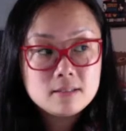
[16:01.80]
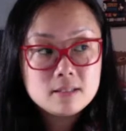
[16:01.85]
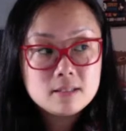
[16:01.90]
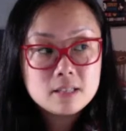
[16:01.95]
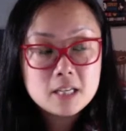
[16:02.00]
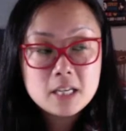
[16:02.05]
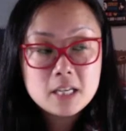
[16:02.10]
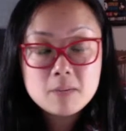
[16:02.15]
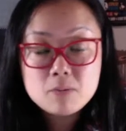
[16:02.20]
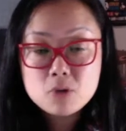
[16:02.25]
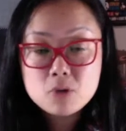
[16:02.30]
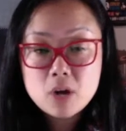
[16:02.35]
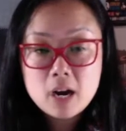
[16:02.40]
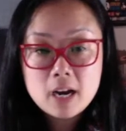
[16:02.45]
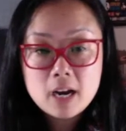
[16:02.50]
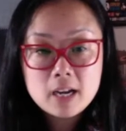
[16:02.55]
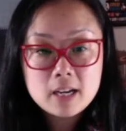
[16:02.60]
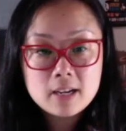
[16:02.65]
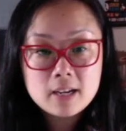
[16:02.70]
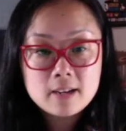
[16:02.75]
keep
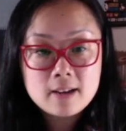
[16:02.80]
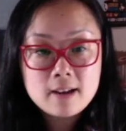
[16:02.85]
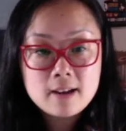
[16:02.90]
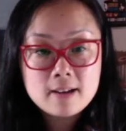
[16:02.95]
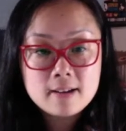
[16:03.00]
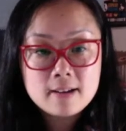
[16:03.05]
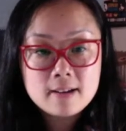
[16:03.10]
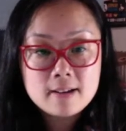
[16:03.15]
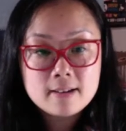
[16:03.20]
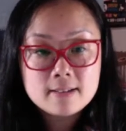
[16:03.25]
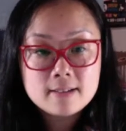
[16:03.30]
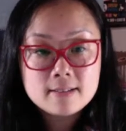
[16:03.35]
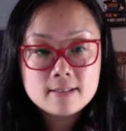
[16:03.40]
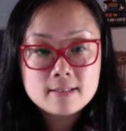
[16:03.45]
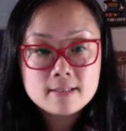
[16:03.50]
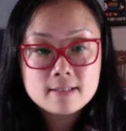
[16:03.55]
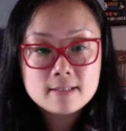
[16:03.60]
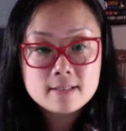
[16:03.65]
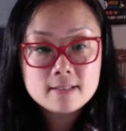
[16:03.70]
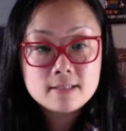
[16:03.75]
trying
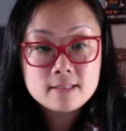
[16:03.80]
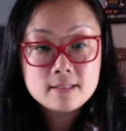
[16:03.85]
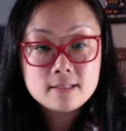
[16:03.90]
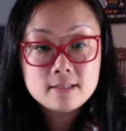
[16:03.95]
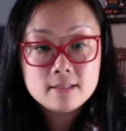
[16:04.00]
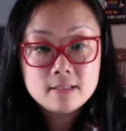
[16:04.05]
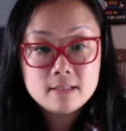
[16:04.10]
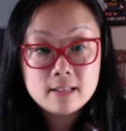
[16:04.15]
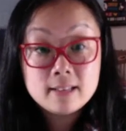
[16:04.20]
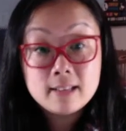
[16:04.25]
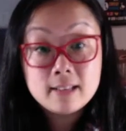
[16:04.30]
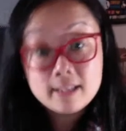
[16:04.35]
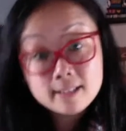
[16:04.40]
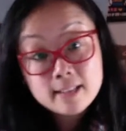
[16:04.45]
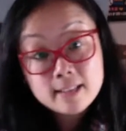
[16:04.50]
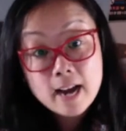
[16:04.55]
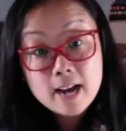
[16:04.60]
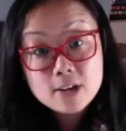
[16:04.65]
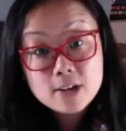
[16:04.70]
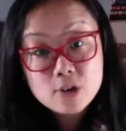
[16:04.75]
and like
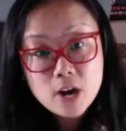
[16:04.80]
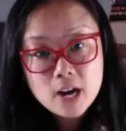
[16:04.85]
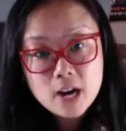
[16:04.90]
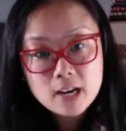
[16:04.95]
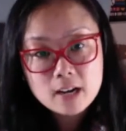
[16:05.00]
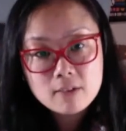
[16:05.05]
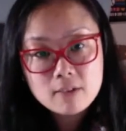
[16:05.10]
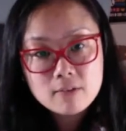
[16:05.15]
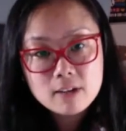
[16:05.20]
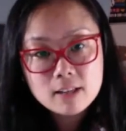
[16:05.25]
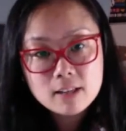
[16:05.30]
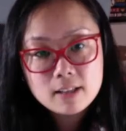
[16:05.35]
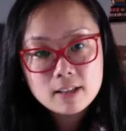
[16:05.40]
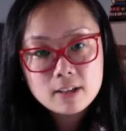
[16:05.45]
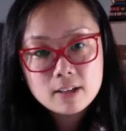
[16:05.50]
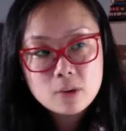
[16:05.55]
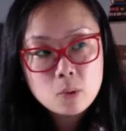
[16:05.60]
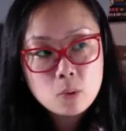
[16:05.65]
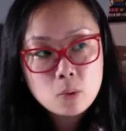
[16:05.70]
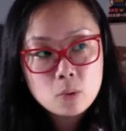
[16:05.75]
die trying,
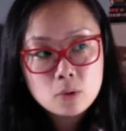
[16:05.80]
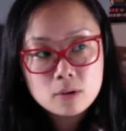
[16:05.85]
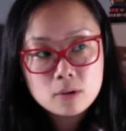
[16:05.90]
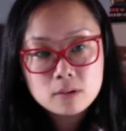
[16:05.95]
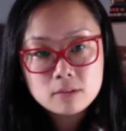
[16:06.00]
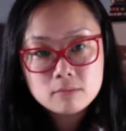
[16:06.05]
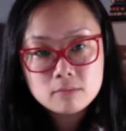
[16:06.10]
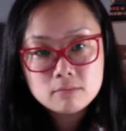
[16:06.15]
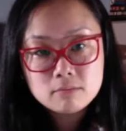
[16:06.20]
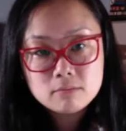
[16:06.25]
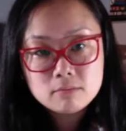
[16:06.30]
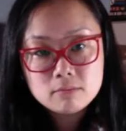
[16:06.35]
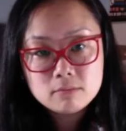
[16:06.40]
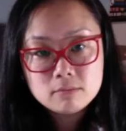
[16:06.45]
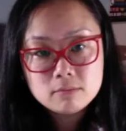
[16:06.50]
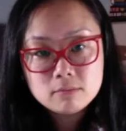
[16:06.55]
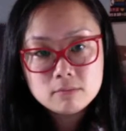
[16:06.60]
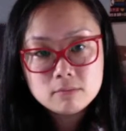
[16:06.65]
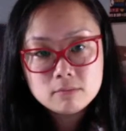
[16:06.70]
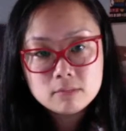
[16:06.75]
really, or
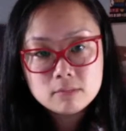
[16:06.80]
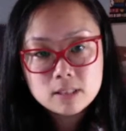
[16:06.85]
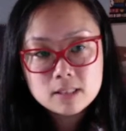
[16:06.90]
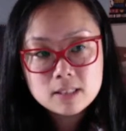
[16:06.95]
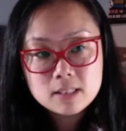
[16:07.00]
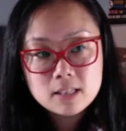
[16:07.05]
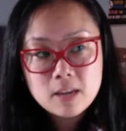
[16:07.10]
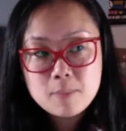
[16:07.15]
that's it.